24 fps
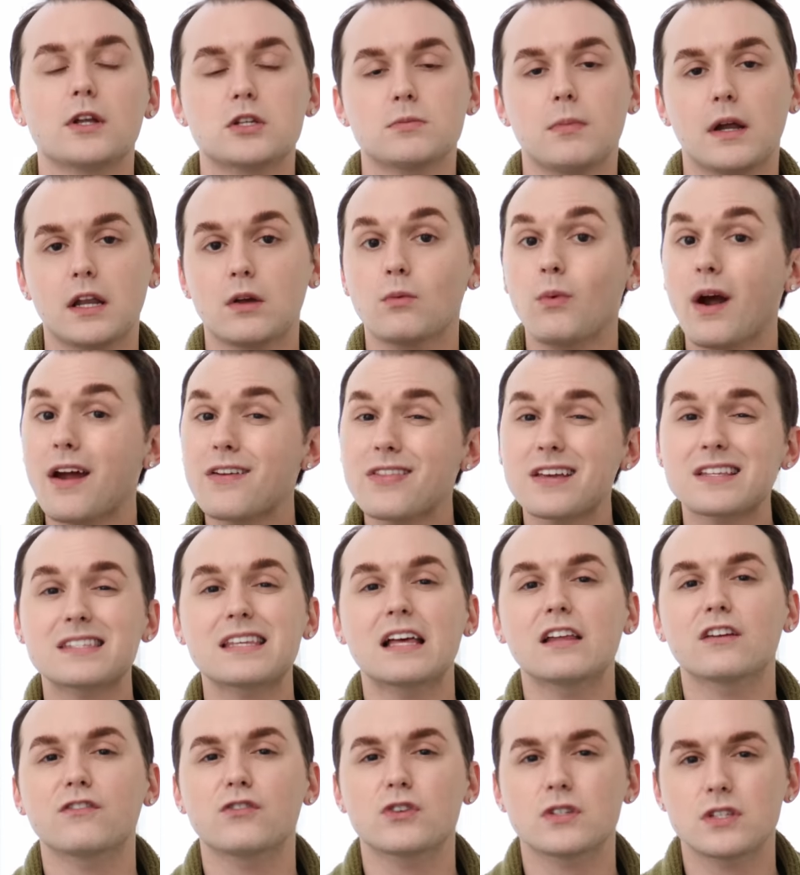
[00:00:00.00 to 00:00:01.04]
much money? Why are they
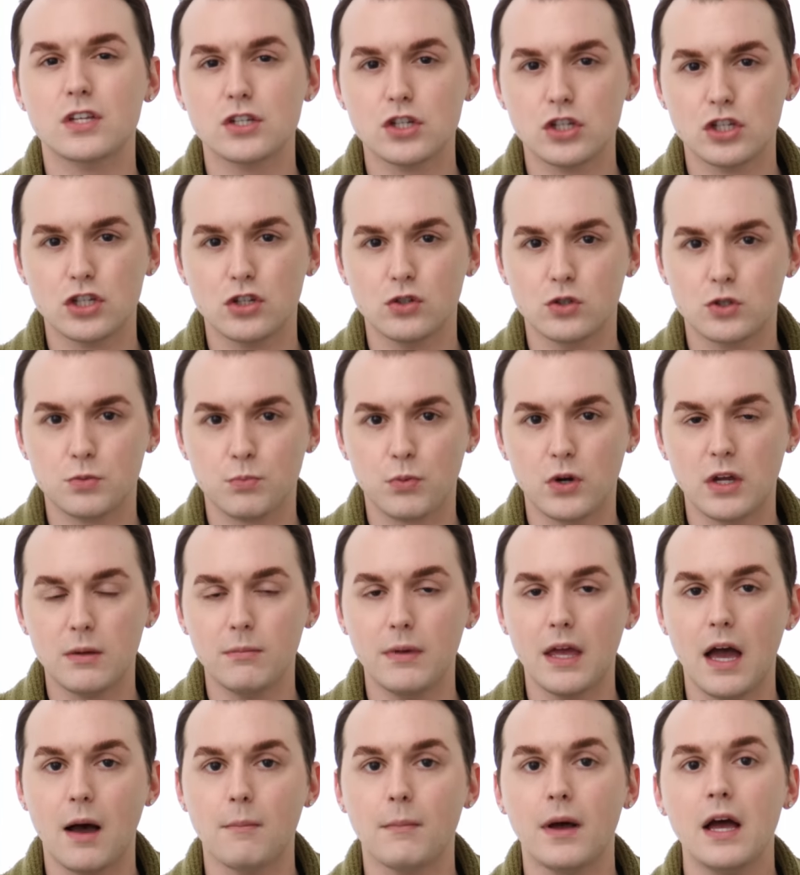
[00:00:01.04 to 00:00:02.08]
selling for such a huge
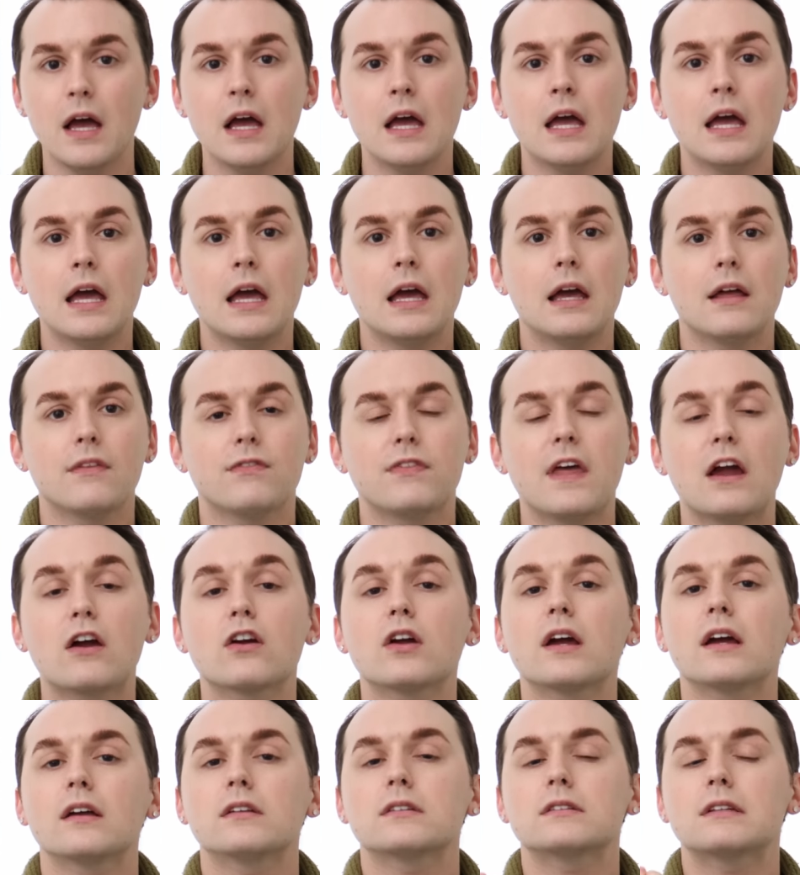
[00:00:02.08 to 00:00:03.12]
premium?
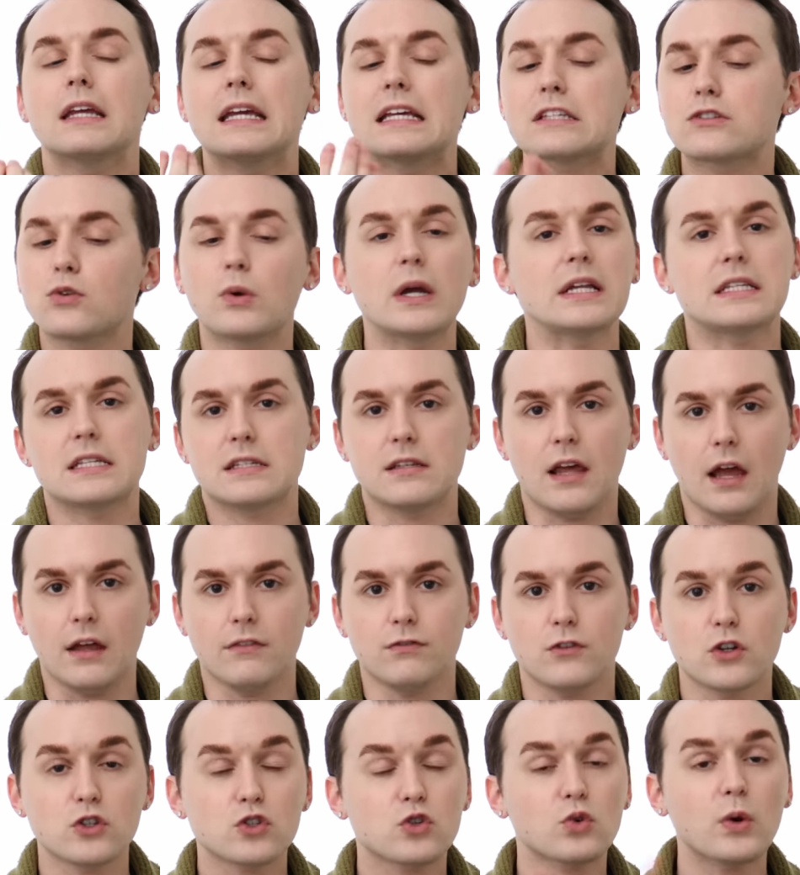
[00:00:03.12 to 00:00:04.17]
There is great
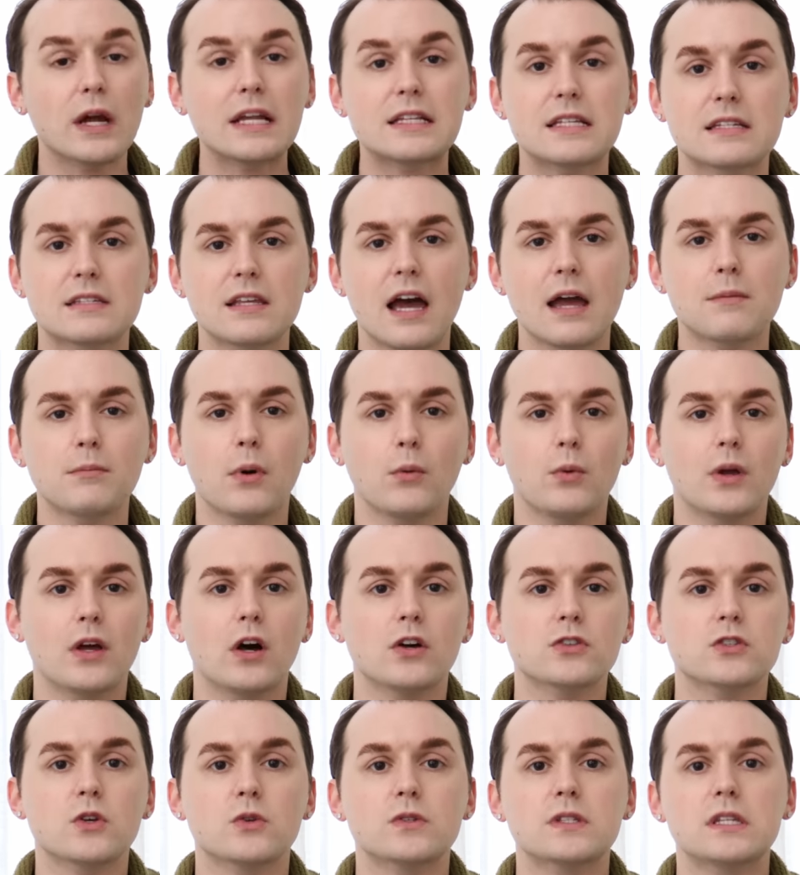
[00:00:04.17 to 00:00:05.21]
design. There's great design, but we
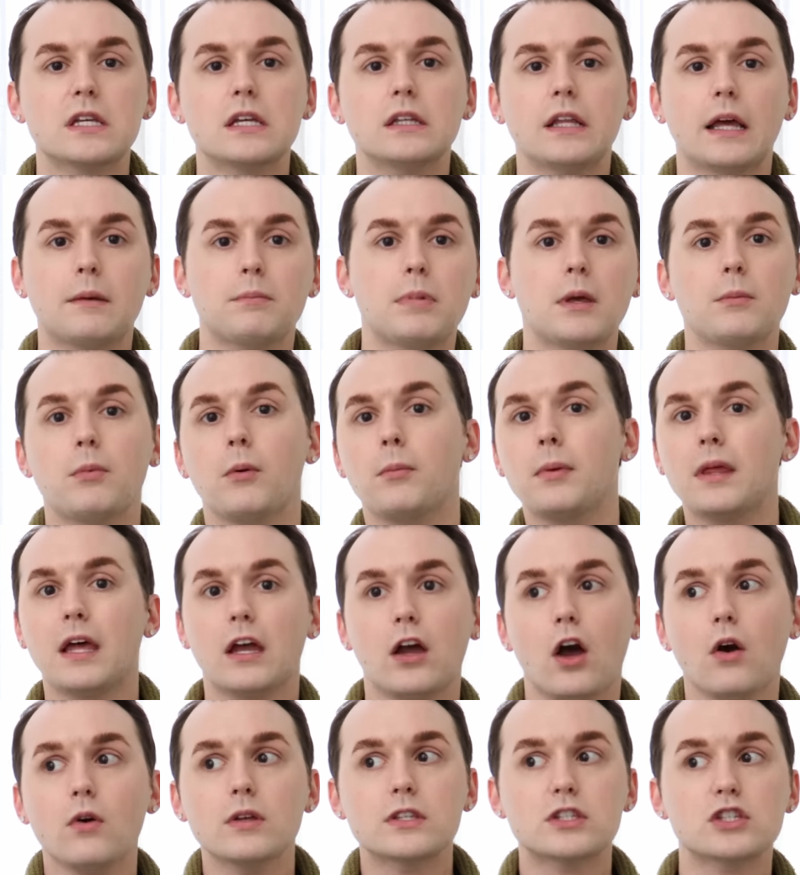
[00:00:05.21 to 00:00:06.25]
also see like people be
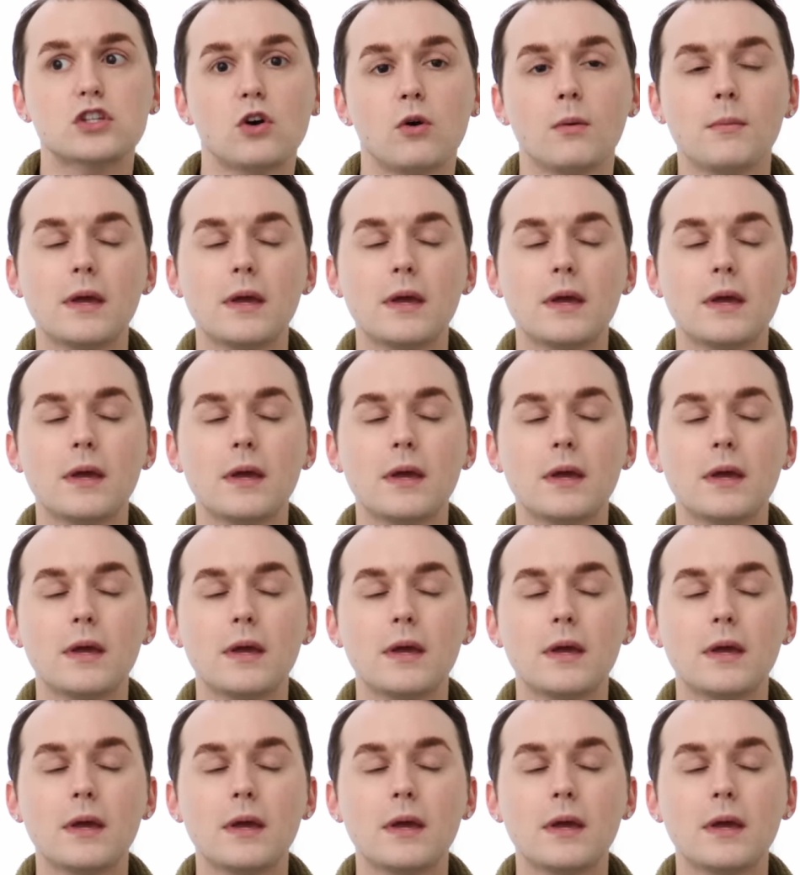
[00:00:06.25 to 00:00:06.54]
like, oh, it's so